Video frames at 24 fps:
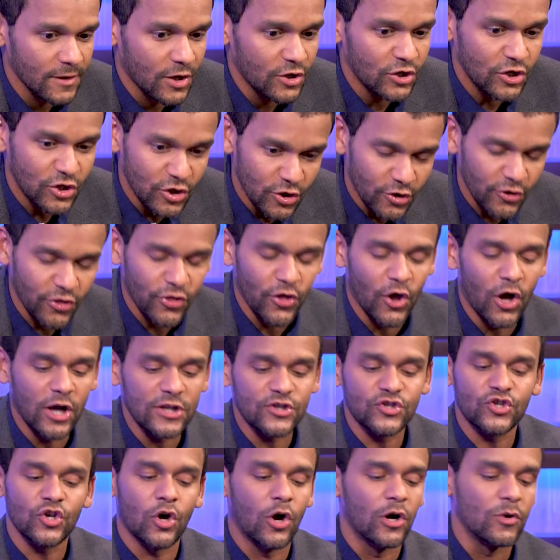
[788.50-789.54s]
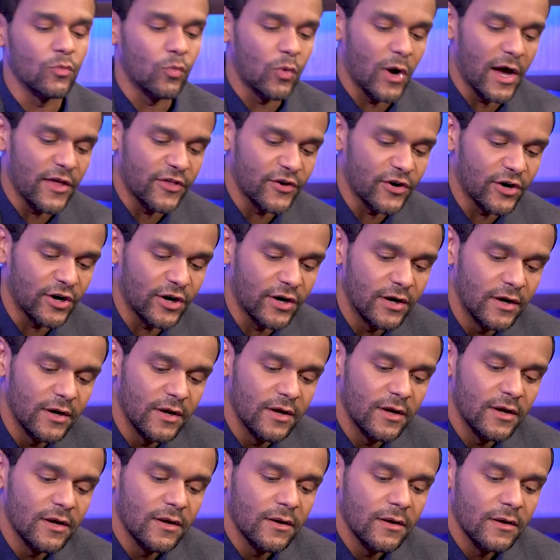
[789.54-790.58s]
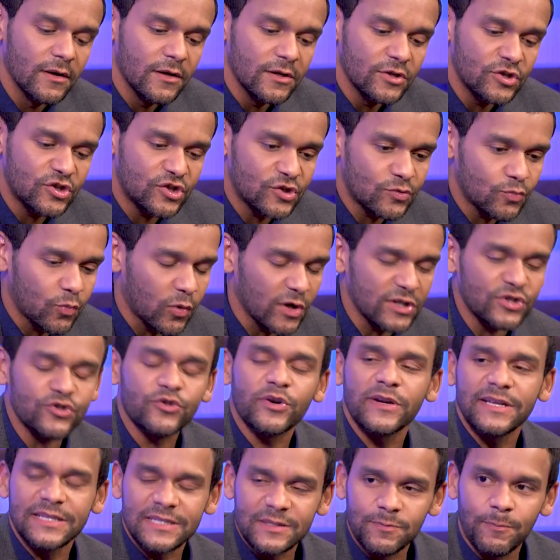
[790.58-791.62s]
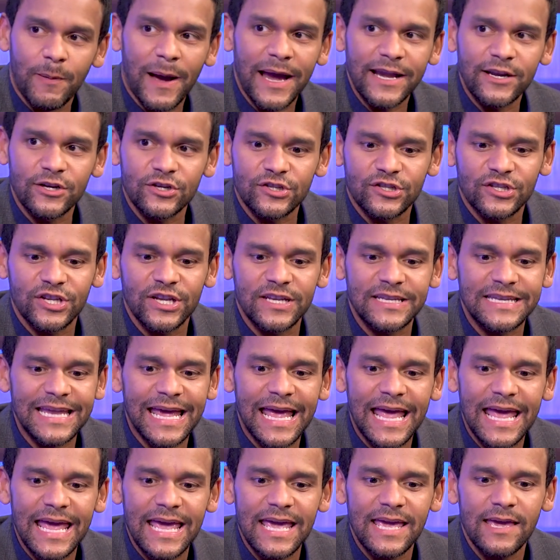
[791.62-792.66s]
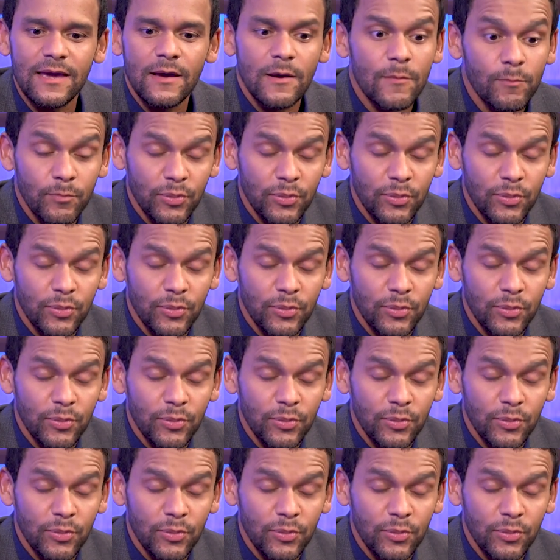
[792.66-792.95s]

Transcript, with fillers: Your thoughts on whether what transpired today,